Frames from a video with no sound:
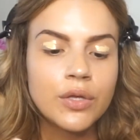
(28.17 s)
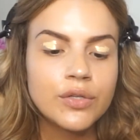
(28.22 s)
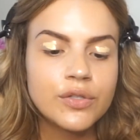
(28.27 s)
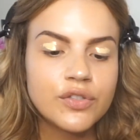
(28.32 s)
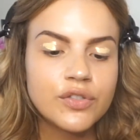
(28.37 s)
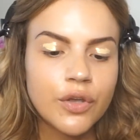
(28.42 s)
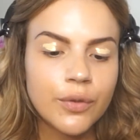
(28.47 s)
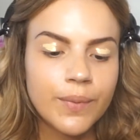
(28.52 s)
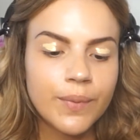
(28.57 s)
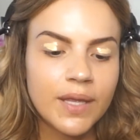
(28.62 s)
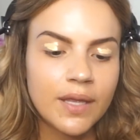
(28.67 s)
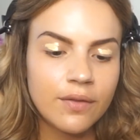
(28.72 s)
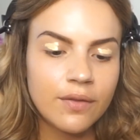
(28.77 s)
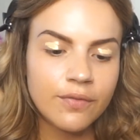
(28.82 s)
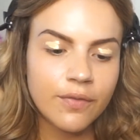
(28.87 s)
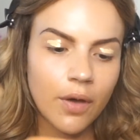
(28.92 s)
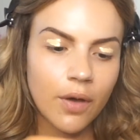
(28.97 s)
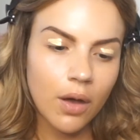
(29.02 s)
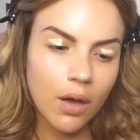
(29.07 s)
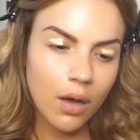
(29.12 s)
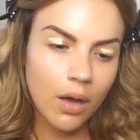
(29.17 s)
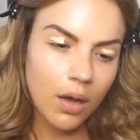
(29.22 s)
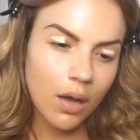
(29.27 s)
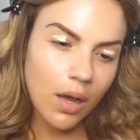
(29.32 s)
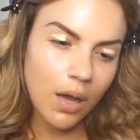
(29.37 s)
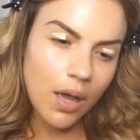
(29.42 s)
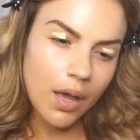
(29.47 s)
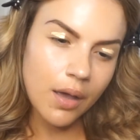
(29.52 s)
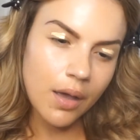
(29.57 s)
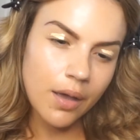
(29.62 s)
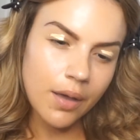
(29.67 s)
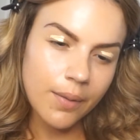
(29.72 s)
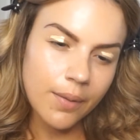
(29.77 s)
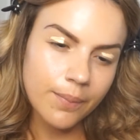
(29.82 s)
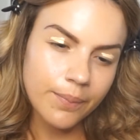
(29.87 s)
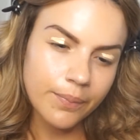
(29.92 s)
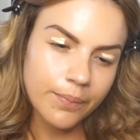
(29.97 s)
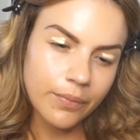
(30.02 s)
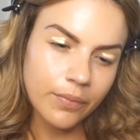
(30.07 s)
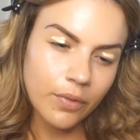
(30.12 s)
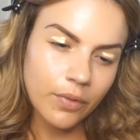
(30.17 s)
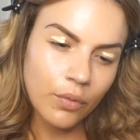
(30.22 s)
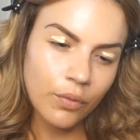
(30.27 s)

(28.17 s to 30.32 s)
ZOEVA